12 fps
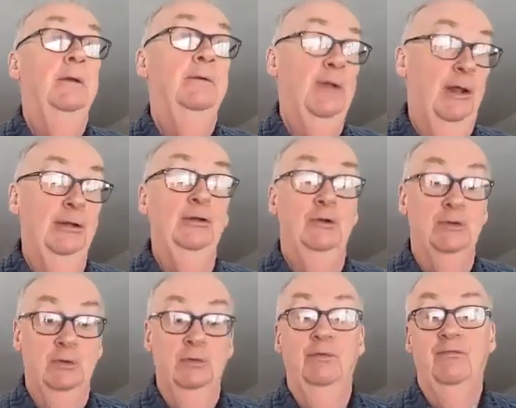telling the
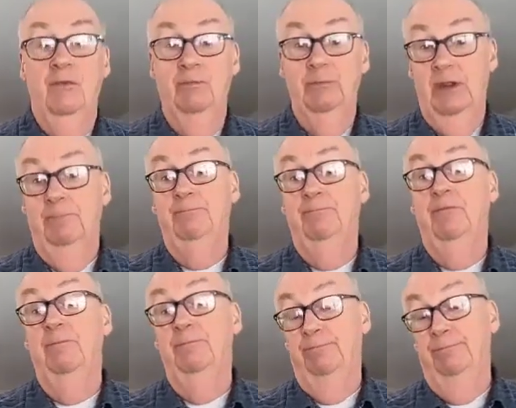truth from
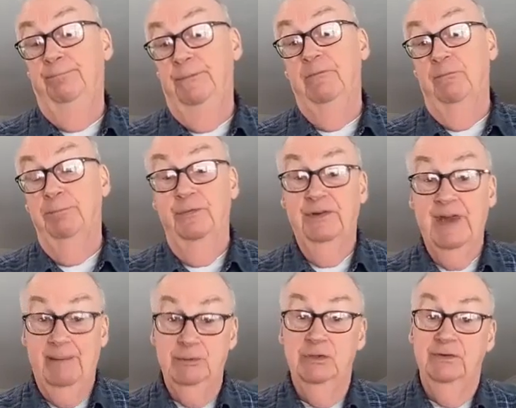different
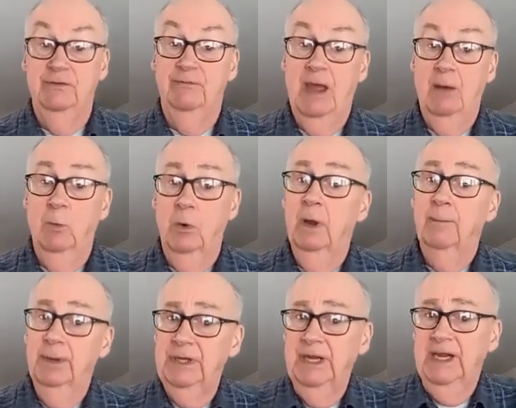perceptions of that word.
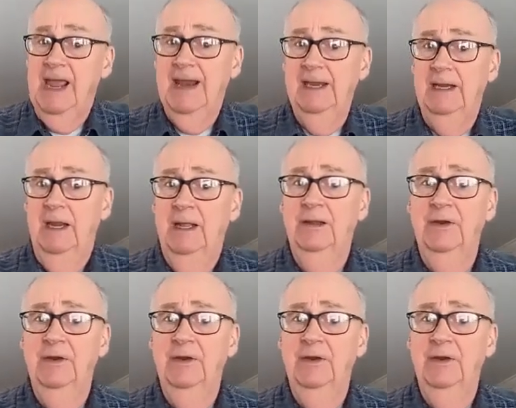But do you get it?